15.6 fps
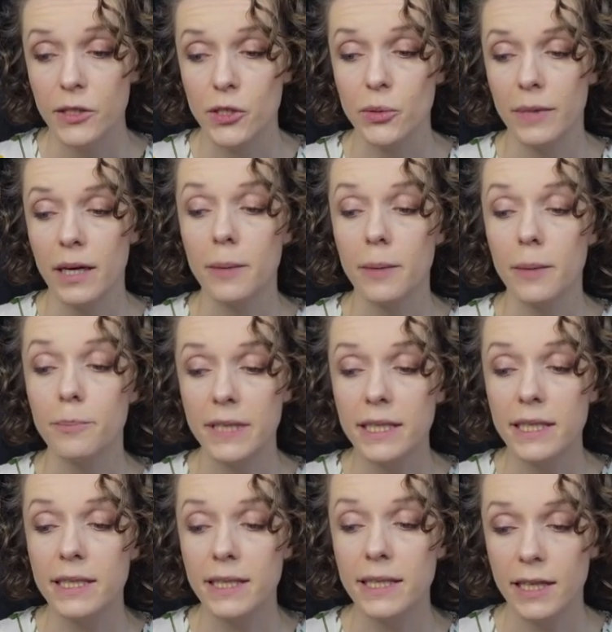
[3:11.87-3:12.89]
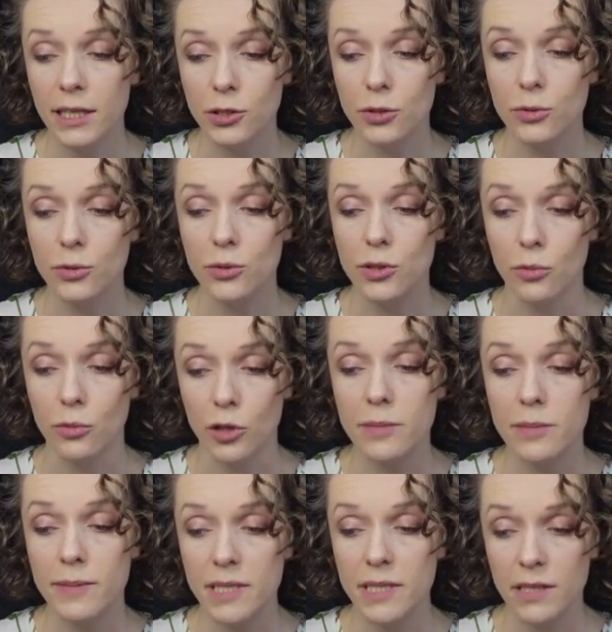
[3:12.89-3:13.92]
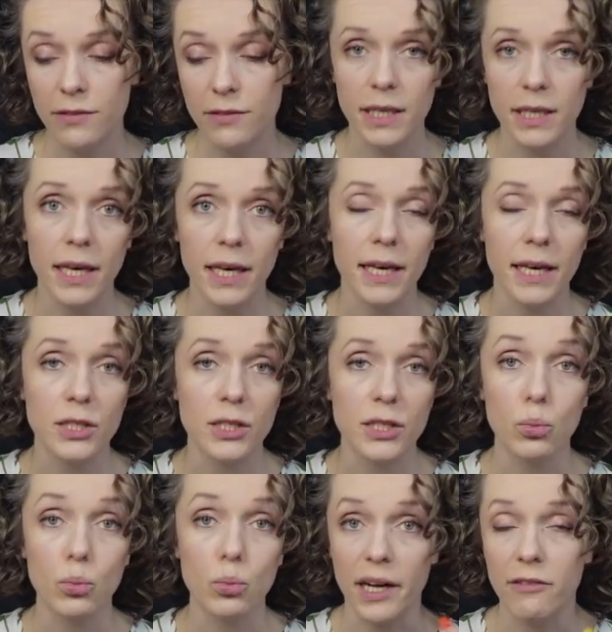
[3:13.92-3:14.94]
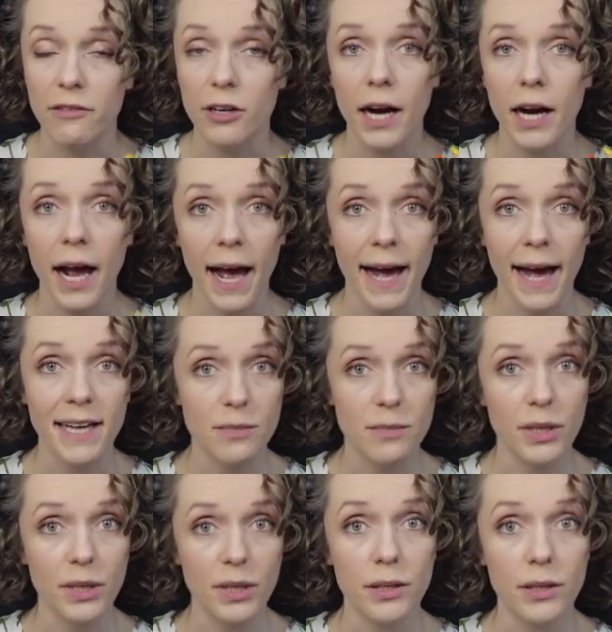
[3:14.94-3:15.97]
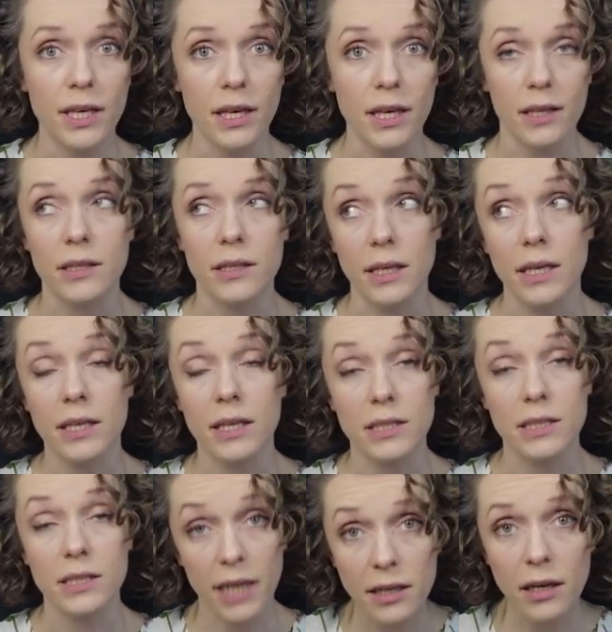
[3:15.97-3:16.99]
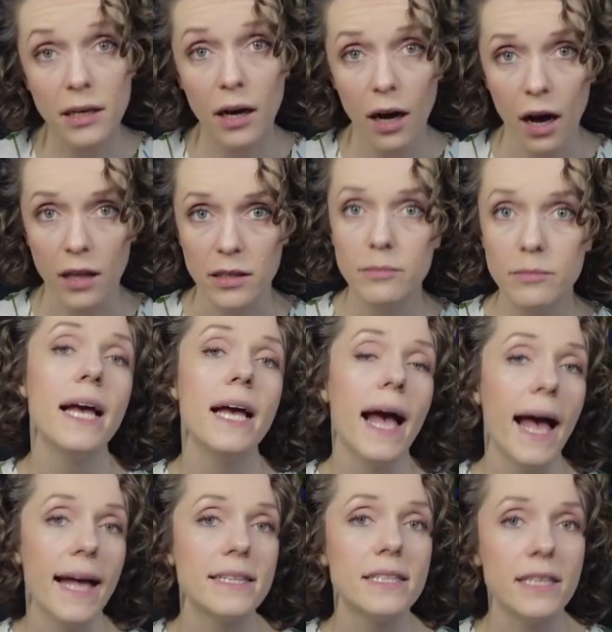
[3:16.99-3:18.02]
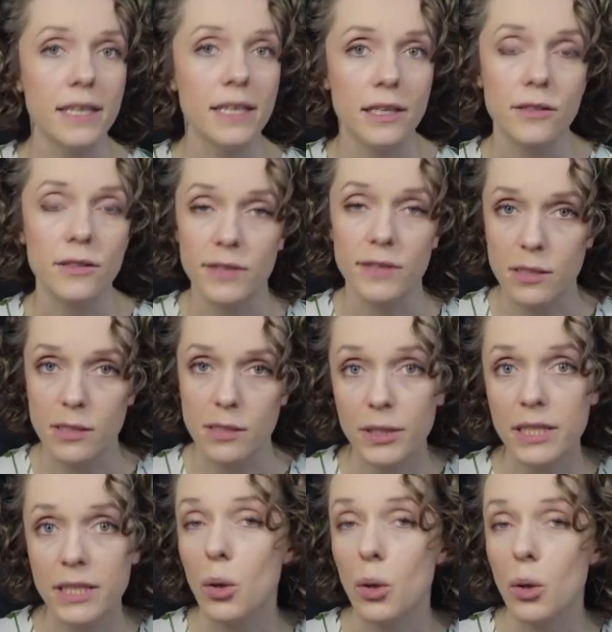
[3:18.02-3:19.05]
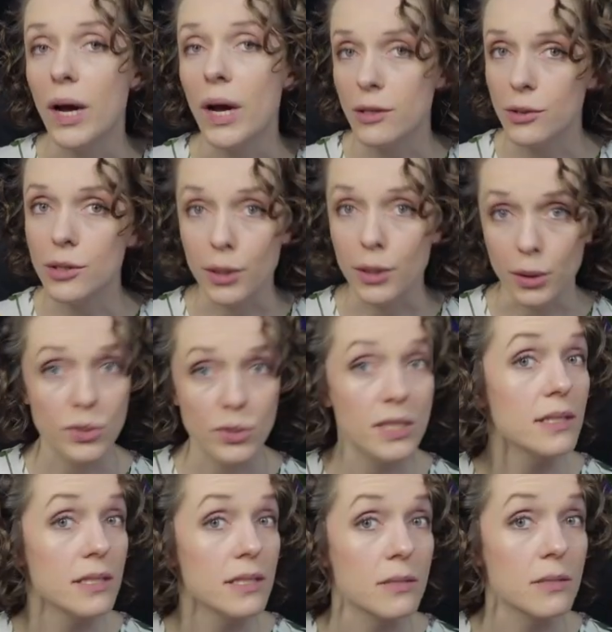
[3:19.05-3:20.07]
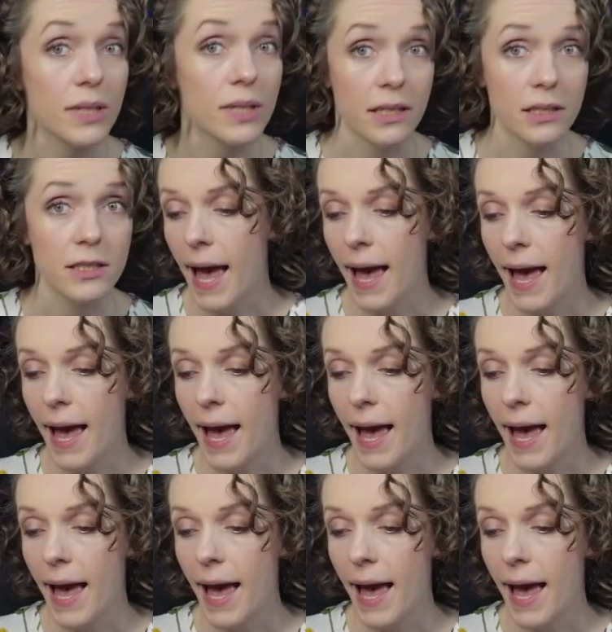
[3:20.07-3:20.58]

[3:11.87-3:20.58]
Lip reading: So completed issues, more specifically, is whatever has been in the done column at the end of the sprint when you closed the sprint.